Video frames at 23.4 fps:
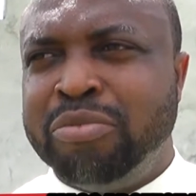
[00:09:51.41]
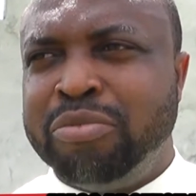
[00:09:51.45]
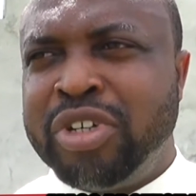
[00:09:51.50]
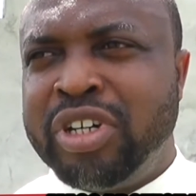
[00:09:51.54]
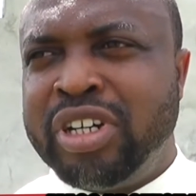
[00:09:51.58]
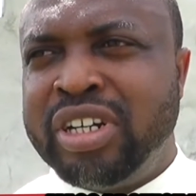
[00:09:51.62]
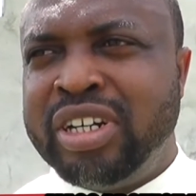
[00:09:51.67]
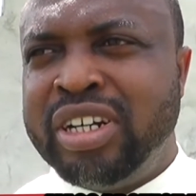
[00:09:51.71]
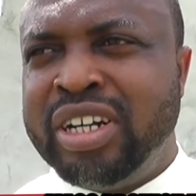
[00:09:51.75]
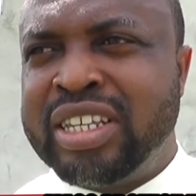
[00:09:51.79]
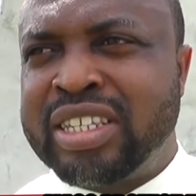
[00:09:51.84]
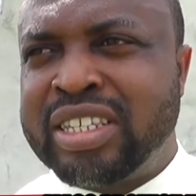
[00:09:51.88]

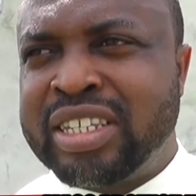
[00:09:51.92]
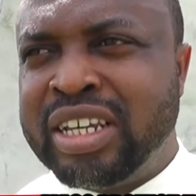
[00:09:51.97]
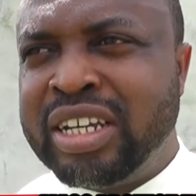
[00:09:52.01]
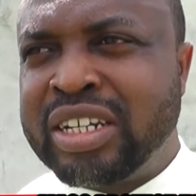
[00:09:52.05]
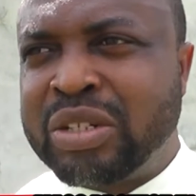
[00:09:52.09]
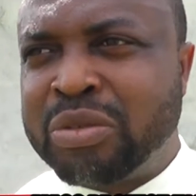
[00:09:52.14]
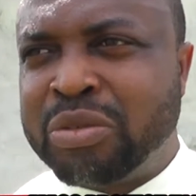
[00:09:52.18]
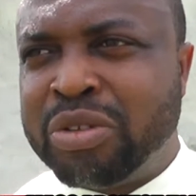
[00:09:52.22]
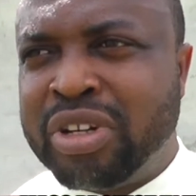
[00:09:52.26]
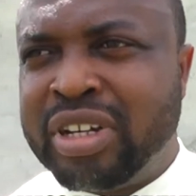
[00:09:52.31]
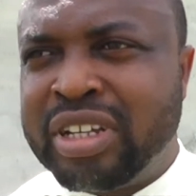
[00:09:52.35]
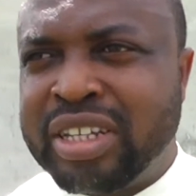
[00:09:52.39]
but the
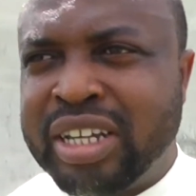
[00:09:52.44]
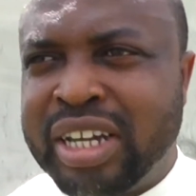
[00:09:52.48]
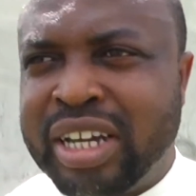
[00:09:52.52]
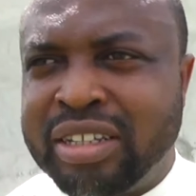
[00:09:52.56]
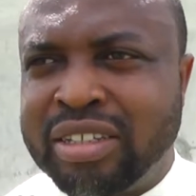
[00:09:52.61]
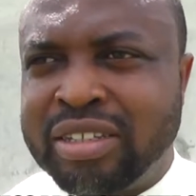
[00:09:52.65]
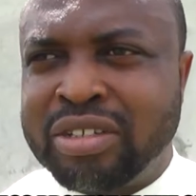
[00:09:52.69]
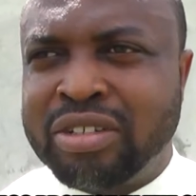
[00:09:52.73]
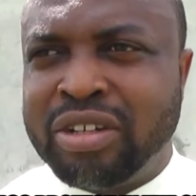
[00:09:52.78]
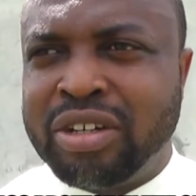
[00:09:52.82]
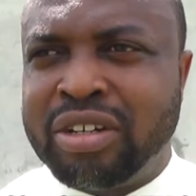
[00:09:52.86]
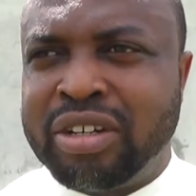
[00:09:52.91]
recent one
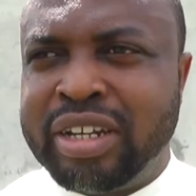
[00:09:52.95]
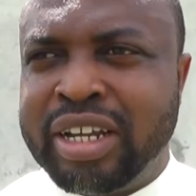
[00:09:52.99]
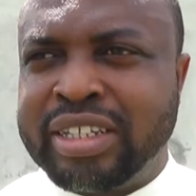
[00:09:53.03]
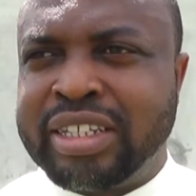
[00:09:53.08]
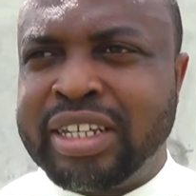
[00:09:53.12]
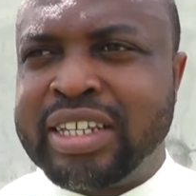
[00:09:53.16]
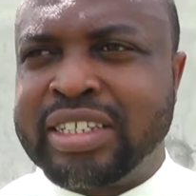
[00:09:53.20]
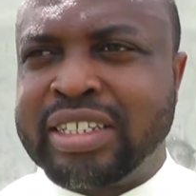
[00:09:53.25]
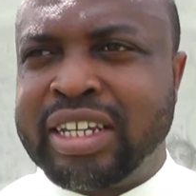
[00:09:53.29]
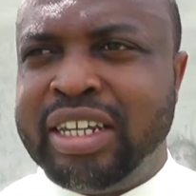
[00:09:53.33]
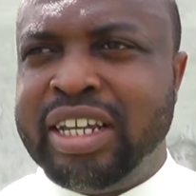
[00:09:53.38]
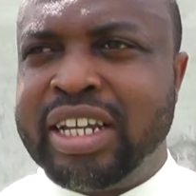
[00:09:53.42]
has
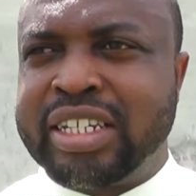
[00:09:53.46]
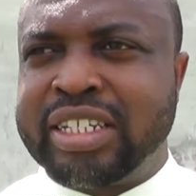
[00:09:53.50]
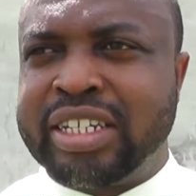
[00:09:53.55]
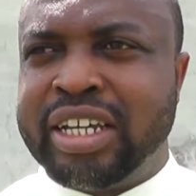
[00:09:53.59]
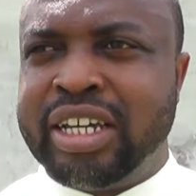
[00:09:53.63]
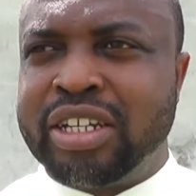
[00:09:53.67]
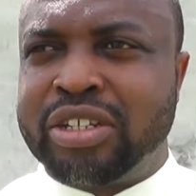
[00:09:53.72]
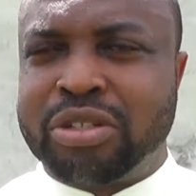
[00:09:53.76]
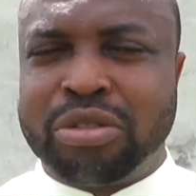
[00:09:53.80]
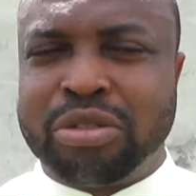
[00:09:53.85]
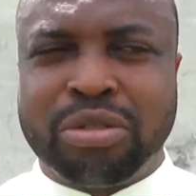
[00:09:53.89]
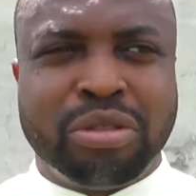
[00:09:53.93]

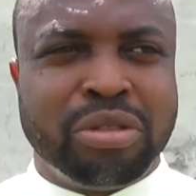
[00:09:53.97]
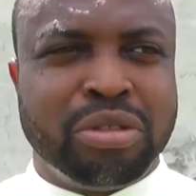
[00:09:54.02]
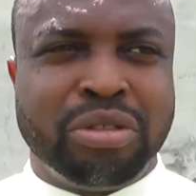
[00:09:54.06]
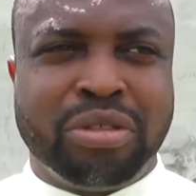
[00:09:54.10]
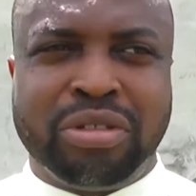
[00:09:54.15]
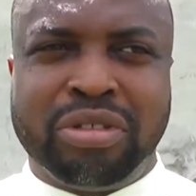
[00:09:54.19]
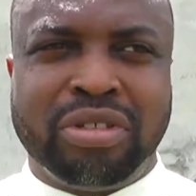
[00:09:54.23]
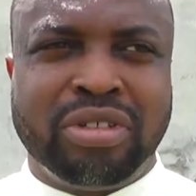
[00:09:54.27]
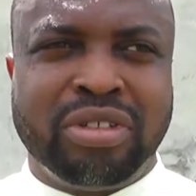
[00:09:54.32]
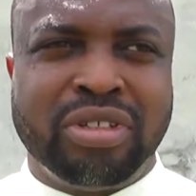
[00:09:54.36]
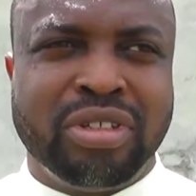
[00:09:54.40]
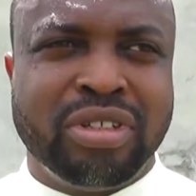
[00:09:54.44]
escalated to
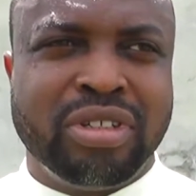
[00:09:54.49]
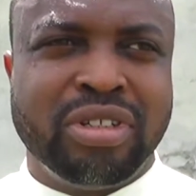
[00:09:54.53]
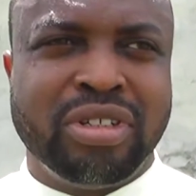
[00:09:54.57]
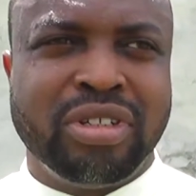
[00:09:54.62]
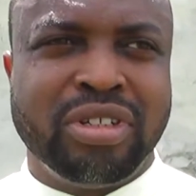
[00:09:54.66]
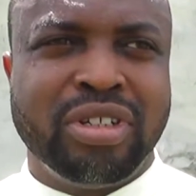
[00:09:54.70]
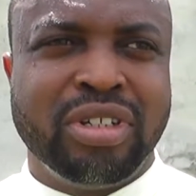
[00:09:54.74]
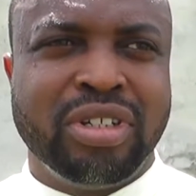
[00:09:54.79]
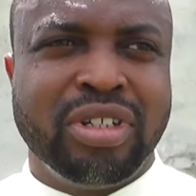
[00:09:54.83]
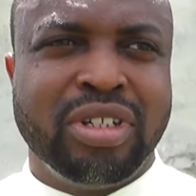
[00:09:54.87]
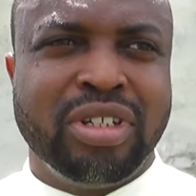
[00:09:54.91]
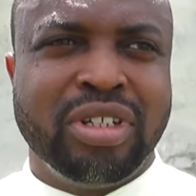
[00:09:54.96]

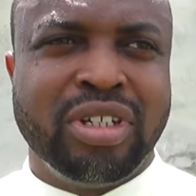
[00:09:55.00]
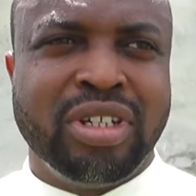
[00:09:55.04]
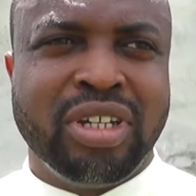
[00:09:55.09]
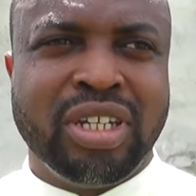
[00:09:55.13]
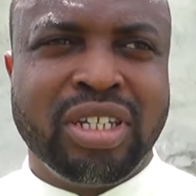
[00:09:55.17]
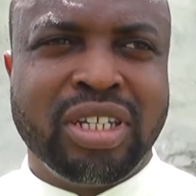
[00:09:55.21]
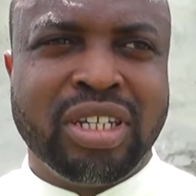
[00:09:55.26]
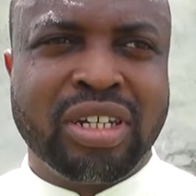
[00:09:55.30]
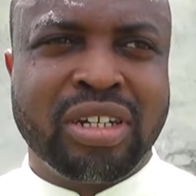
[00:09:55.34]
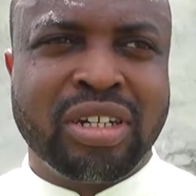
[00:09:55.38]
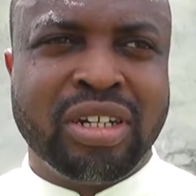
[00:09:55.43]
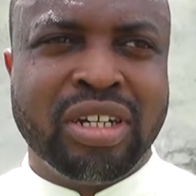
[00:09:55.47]
a
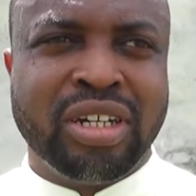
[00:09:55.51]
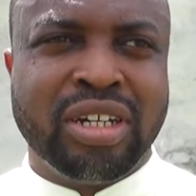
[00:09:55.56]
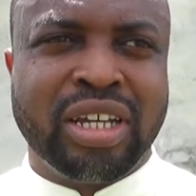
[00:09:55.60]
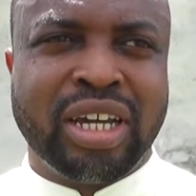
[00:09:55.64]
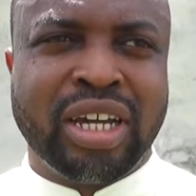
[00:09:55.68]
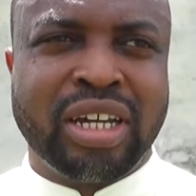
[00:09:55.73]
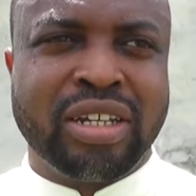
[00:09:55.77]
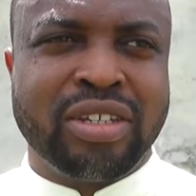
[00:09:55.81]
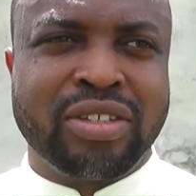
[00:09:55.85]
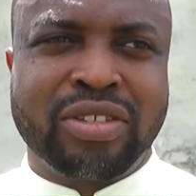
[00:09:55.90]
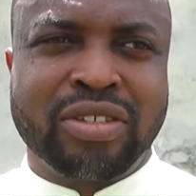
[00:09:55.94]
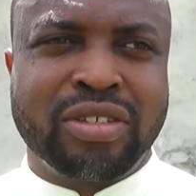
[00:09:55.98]
degree
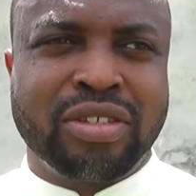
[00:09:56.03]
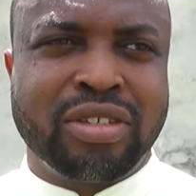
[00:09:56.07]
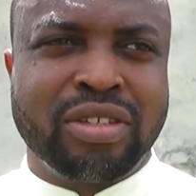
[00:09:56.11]
that is